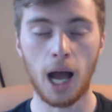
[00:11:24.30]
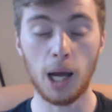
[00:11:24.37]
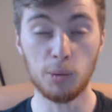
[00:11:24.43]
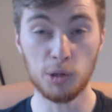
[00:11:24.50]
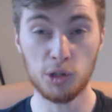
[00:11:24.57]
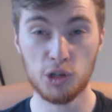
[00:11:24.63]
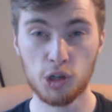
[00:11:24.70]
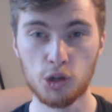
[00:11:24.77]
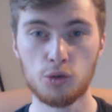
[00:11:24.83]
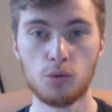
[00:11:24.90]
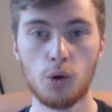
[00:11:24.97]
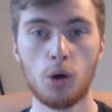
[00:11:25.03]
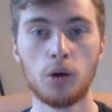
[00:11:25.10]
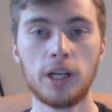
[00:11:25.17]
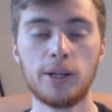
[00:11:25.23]
I would
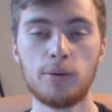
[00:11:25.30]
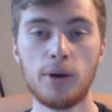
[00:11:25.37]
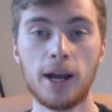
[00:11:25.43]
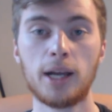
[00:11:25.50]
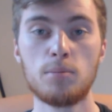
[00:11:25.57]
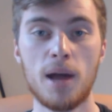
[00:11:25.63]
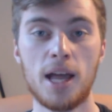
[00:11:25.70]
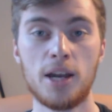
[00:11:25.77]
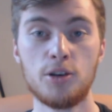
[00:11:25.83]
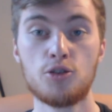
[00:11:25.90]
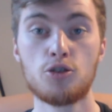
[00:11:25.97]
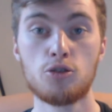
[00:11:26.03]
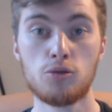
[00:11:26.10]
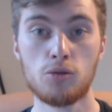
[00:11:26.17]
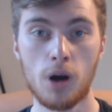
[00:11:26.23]
strongly recommend
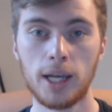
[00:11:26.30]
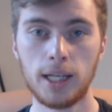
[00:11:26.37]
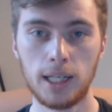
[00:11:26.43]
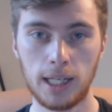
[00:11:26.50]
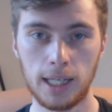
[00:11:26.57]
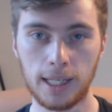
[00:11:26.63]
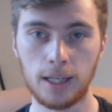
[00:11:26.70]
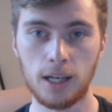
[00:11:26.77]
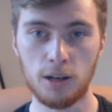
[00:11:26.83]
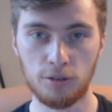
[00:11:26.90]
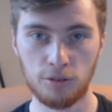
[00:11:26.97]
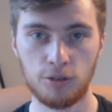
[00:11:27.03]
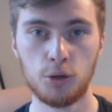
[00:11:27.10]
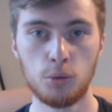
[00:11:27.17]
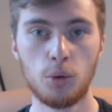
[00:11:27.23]
trialing a
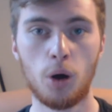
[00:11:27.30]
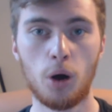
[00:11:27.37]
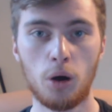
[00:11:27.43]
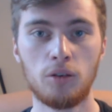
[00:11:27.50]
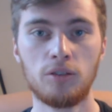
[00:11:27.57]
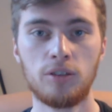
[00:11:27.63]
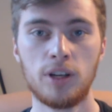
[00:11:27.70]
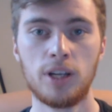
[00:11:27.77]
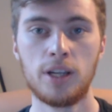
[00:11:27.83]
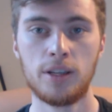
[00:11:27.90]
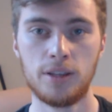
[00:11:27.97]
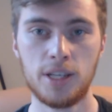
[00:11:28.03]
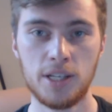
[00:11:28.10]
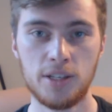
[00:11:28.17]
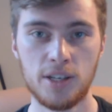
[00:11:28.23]
few of
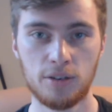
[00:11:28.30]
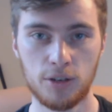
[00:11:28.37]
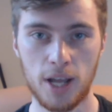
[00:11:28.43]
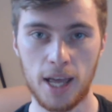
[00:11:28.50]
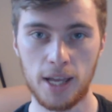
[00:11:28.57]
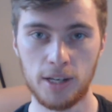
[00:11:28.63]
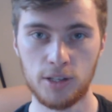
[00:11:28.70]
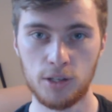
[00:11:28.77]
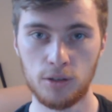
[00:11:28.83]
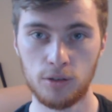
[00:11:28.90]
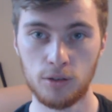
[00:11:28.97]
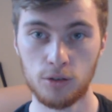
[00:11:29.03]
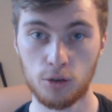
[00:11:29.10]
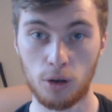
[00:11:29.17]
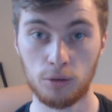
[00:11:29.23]
the different editing
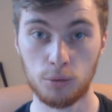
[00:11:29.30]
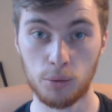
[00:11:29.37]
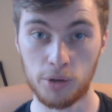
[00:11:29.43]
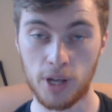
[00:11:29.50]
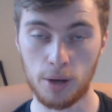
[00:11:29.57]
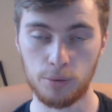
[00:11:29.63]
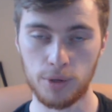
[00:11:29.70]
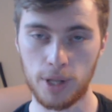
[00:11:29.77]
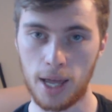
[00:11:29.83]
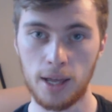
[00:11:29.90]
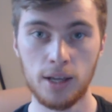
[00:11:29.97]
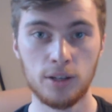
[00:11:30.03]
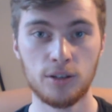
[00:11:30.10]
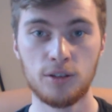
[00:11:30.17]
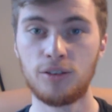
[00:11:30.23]
softwares out there
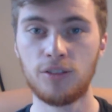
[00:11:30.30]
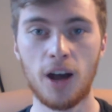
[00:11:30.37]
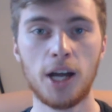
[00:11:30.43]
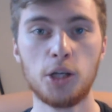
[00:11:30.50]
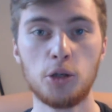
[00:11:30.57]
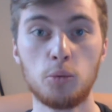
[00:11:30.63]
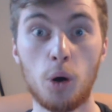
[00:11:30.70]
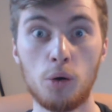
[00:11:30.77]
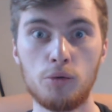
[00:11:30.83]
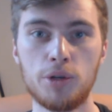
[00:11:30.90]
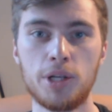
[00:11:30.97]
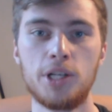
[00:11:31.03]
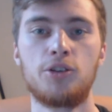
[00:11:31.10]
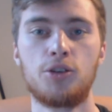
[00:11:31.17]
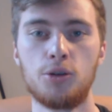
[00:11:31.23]
to find what
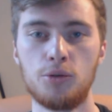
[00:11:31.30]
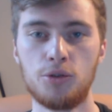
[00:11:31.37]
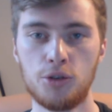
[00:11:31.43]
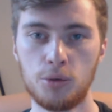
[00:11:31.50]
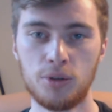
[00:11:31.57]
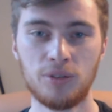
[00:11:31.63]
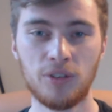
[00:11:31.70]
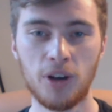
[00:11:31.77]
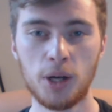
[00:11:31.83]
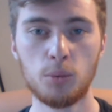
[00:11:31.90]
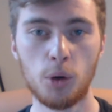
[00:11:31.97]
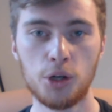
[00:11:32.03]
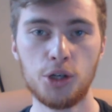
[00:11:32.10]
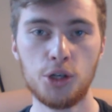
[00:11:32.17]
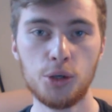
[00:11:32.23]
really suits you, to
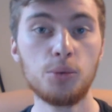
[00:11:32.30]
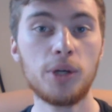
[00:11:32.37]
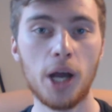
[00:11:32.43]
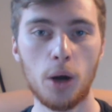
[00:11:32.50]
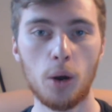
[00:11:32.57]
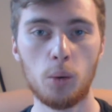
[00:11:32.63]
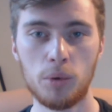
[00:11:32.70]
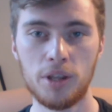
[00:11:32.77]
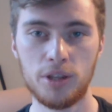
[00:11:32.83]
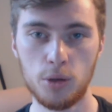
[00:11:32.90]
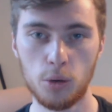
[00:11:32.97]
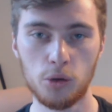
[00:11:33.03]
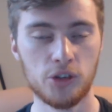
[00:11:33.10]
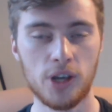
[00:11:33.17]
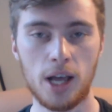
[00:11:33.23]
find what you get on with
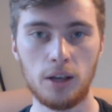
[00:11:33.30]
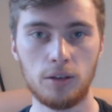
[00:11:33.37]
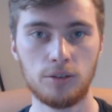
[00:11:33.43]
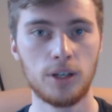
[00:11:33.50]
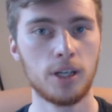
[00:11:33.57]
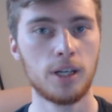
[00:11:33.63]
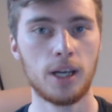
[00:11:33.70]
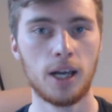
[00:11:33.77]
yourself,